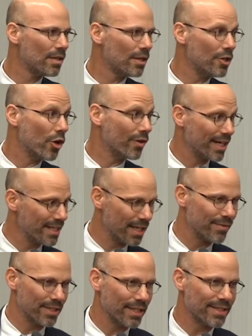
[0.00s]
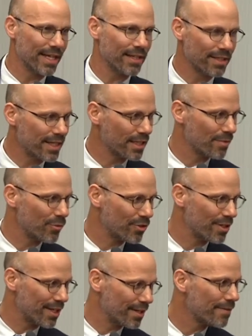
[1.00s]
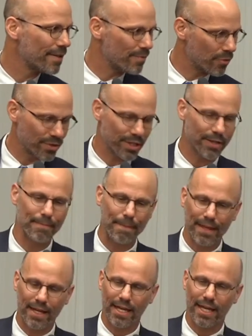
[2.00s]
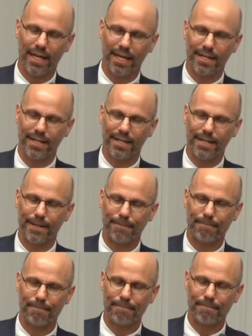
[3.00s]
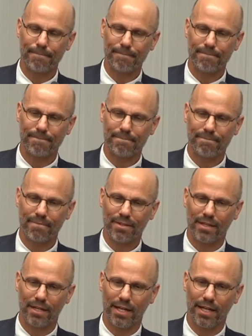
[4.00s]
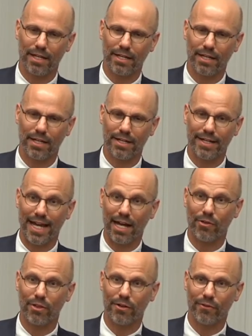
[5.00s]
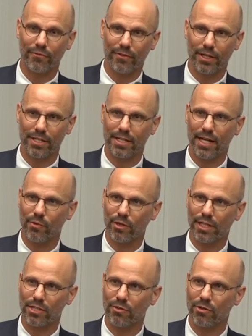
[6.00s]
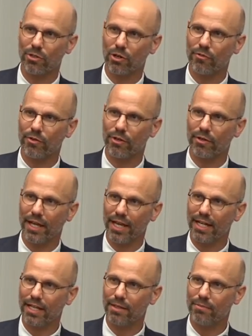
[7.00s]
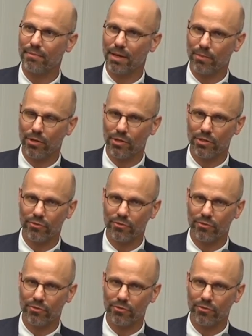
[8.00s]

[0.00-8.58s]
No, not ITAM, the Tec, the Tec de Monterrey, okay. in Monterrey. And um, and uh, now it's a network that's grown to over 80 members